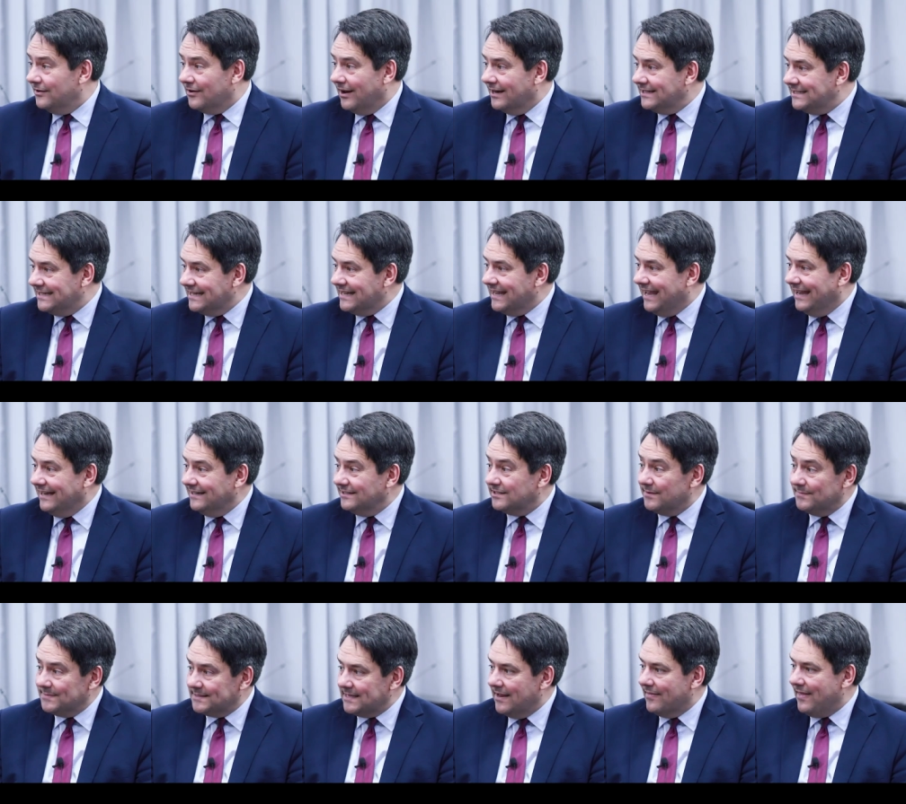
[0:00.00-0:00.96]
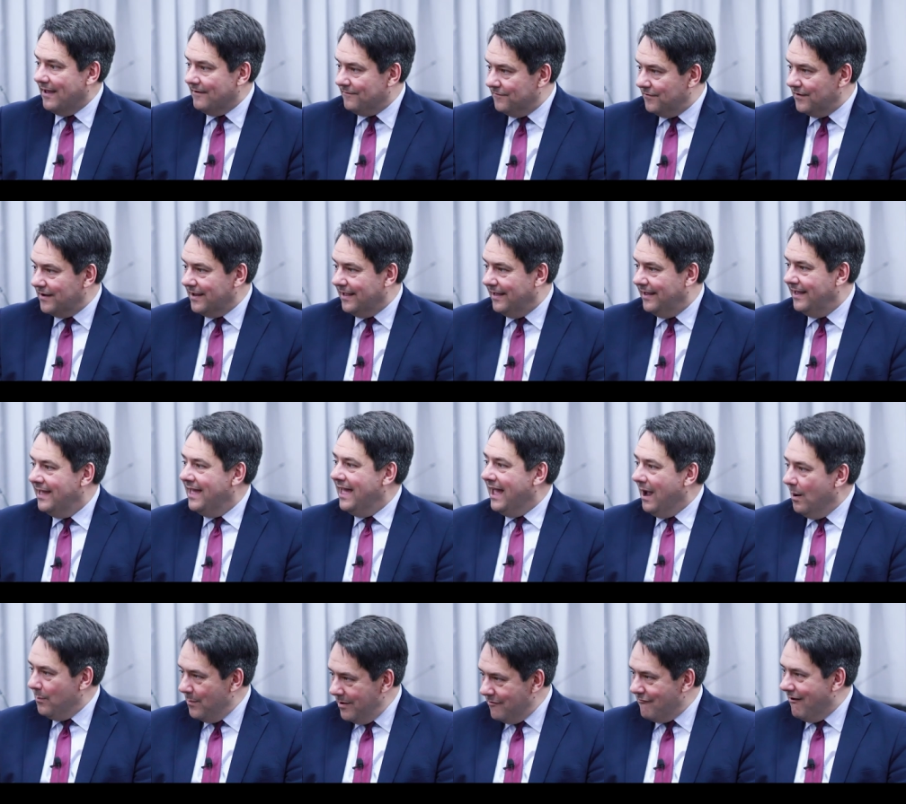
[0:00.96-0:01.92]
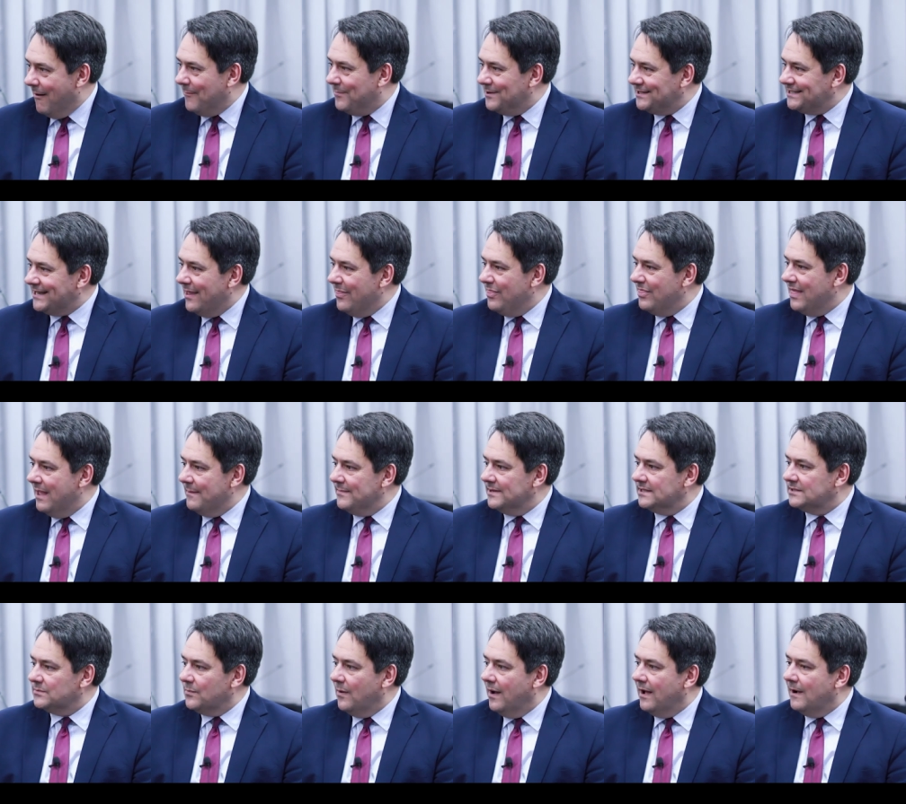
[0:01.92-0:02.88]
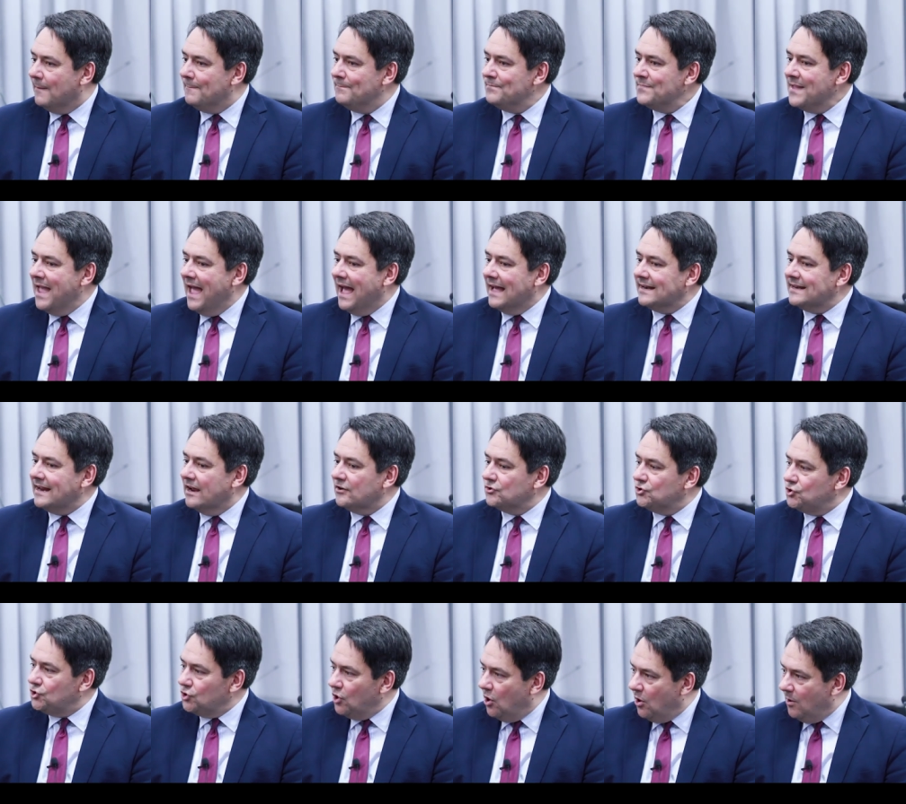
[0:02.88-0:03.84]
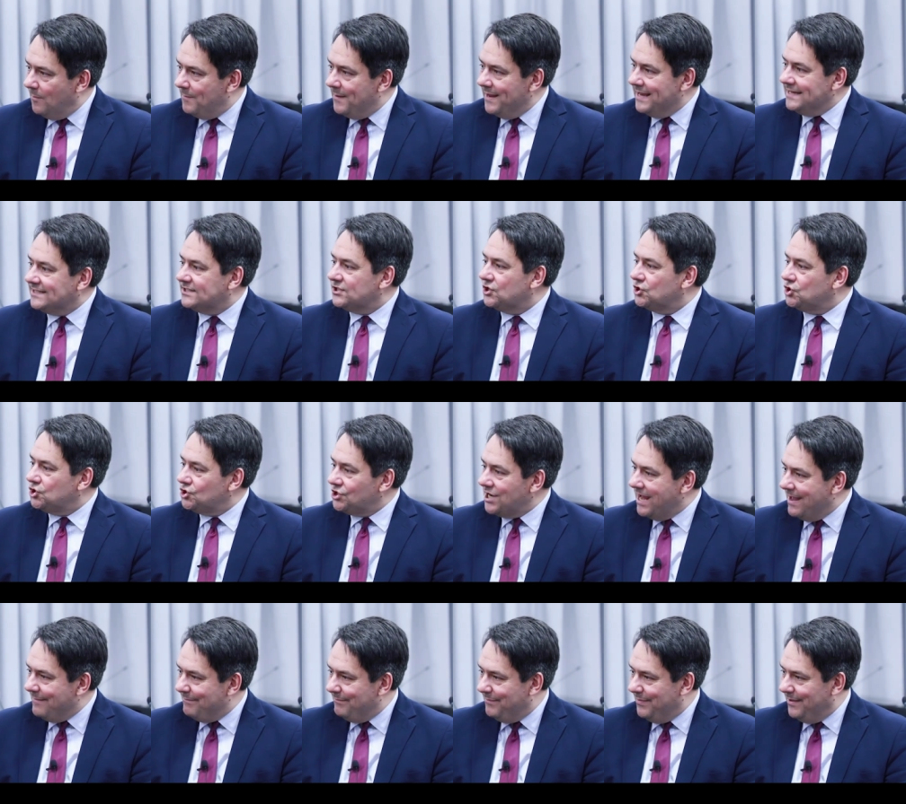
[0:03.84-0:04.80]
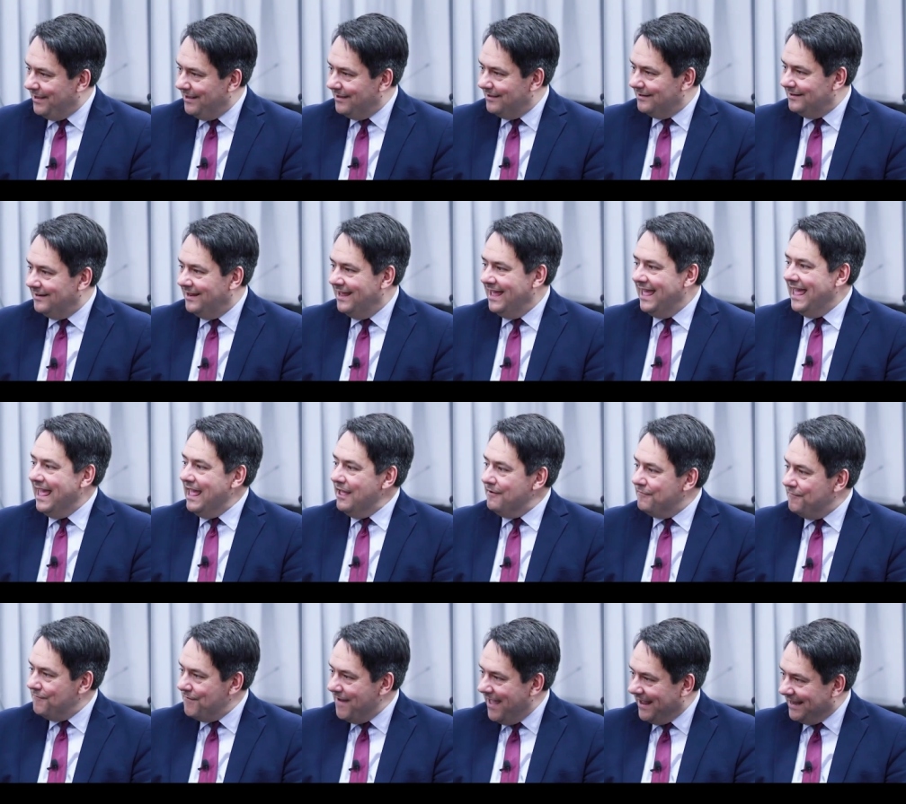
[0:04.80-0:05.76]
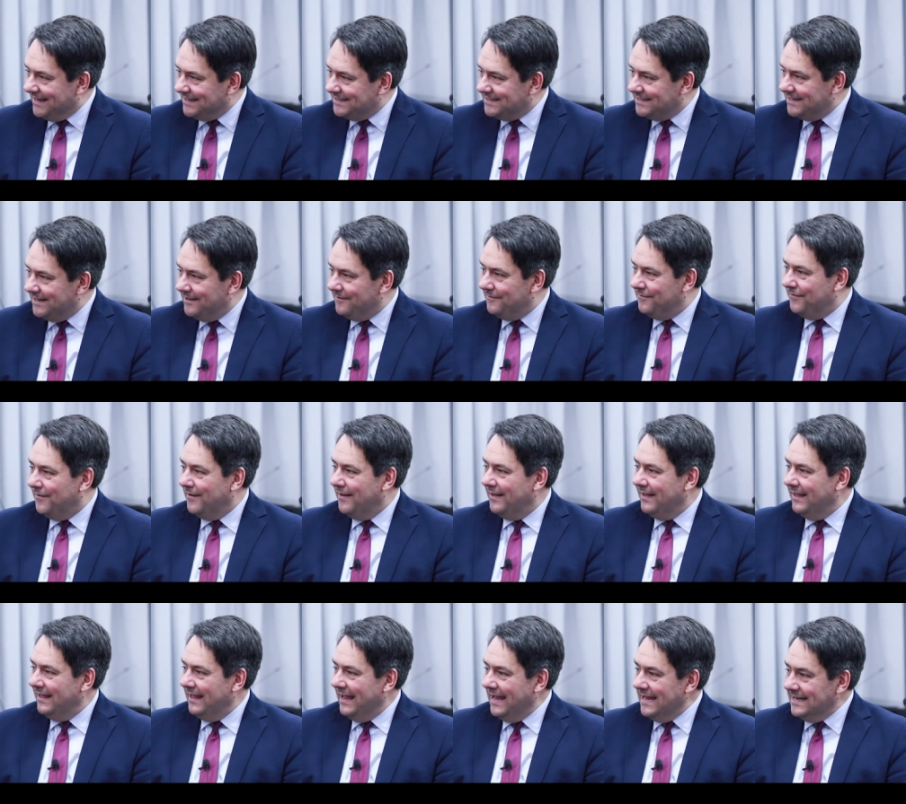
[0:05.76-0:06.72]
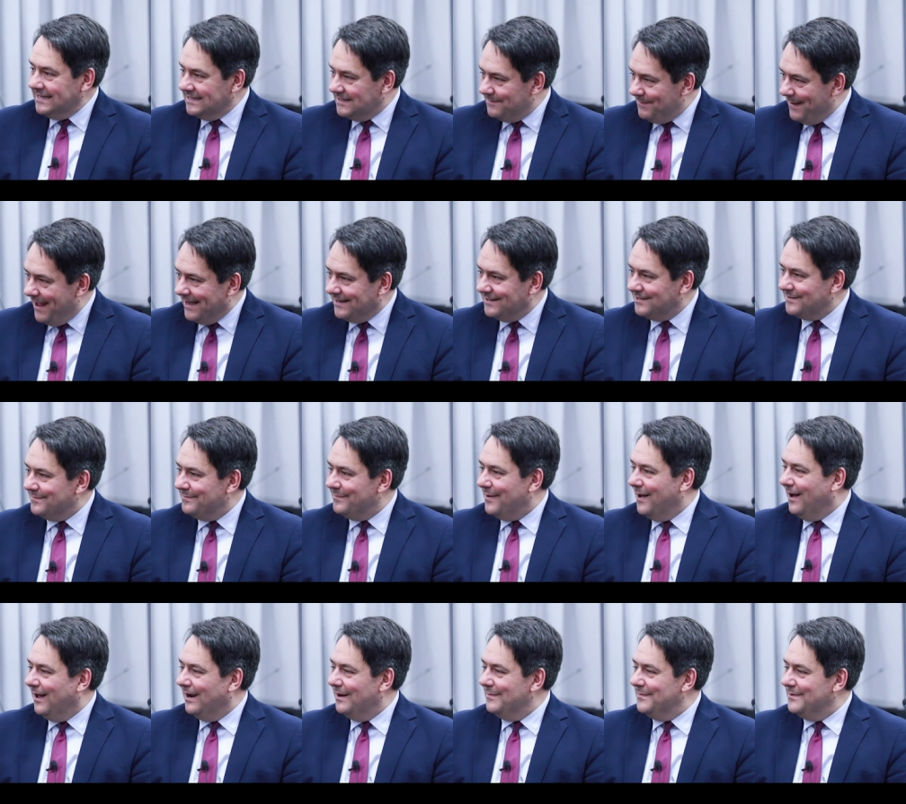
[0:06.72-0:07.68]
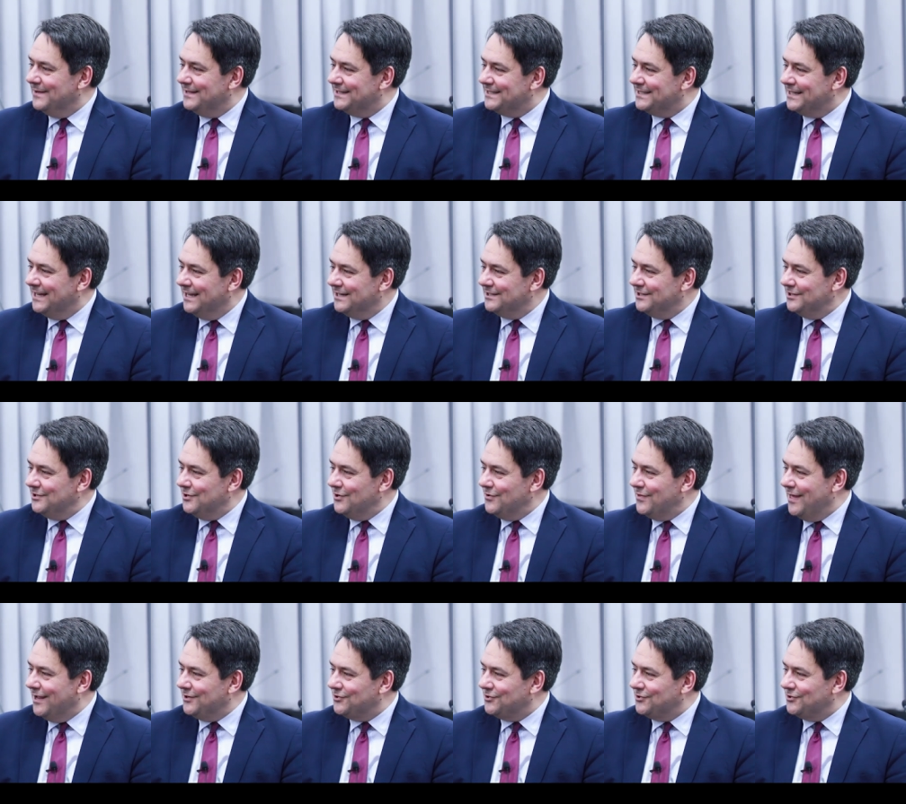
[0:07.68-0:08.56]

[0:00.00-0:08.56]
the United Kingdom, South Africa, and we represent them as well. And our job is to champion effective independent parliaments to do